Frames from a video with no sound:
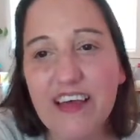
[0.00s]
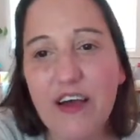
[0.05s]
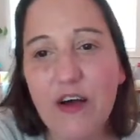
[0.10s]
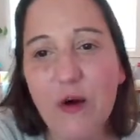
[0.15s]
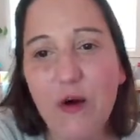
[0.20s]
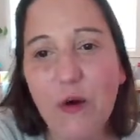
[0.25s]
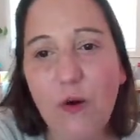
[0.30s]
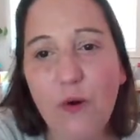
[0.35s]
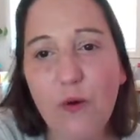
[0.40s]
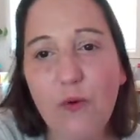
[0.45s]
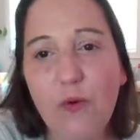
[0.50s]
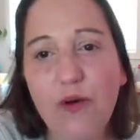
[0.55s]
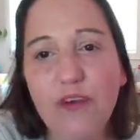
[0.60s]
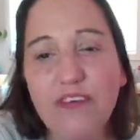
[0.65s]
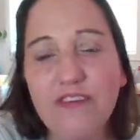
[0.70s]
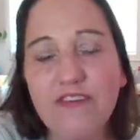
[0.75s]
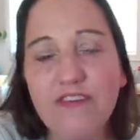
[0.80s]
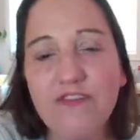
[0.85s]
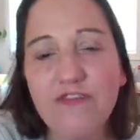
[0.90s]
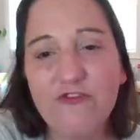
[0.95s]

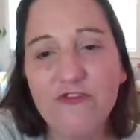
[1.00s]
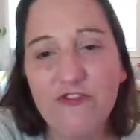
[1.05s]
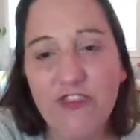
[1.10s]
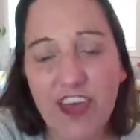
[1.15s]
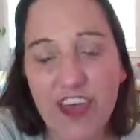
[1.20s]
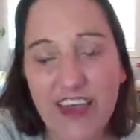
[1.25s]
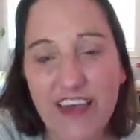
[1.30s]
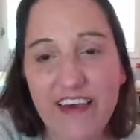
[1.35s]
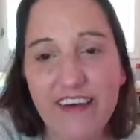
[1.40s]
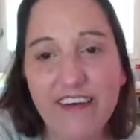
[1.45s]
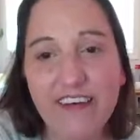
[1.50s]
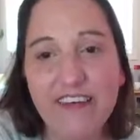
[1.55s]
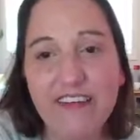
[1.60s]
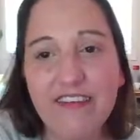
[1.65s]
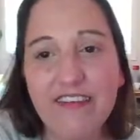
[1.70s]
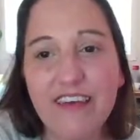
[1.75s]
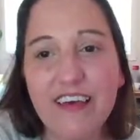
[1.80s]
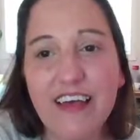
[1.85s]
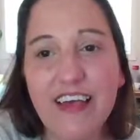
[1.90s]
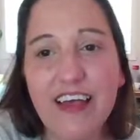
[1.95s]
always fail